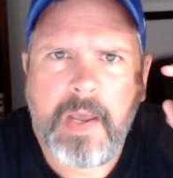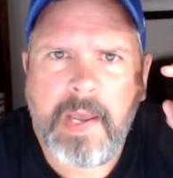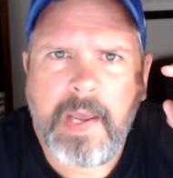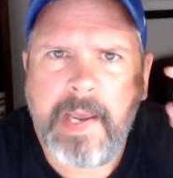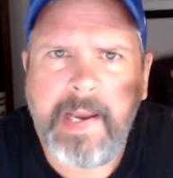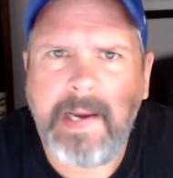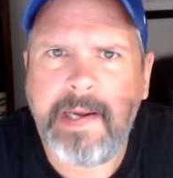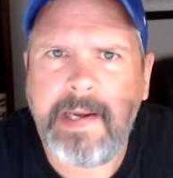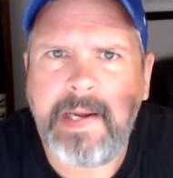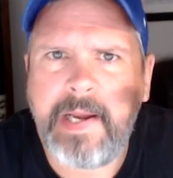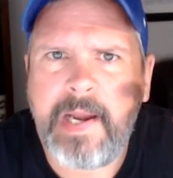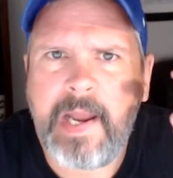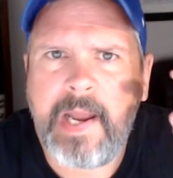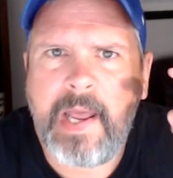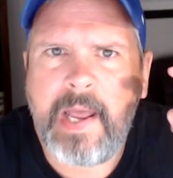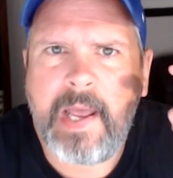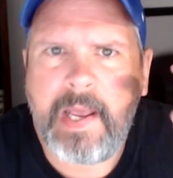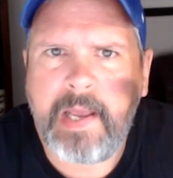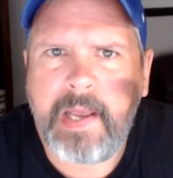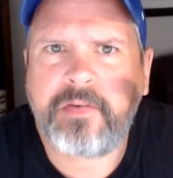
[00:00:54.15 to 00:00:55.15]
Hate
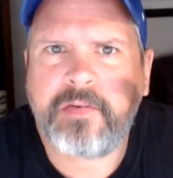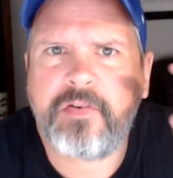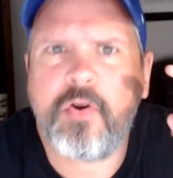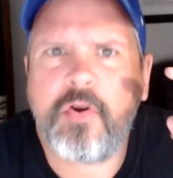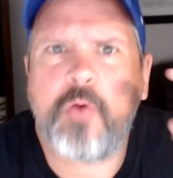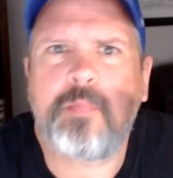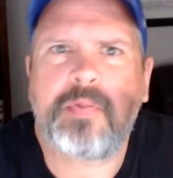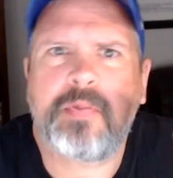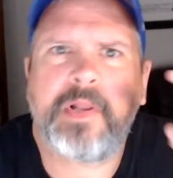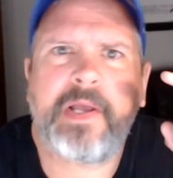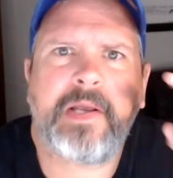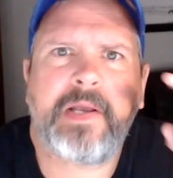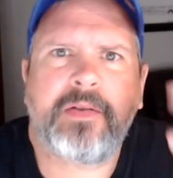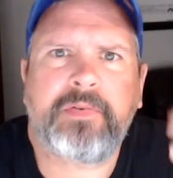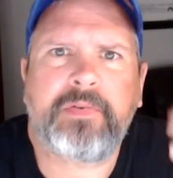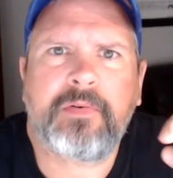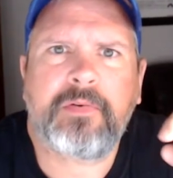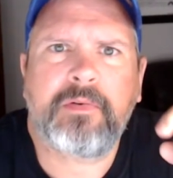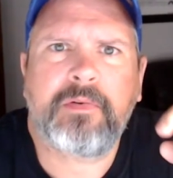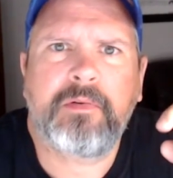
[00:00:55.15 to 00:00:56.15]
has no
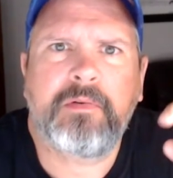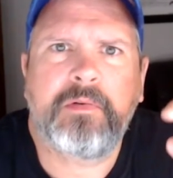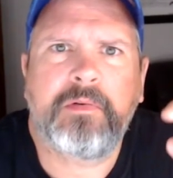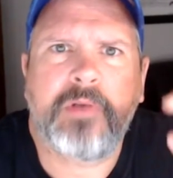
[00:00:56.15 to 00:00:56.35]
place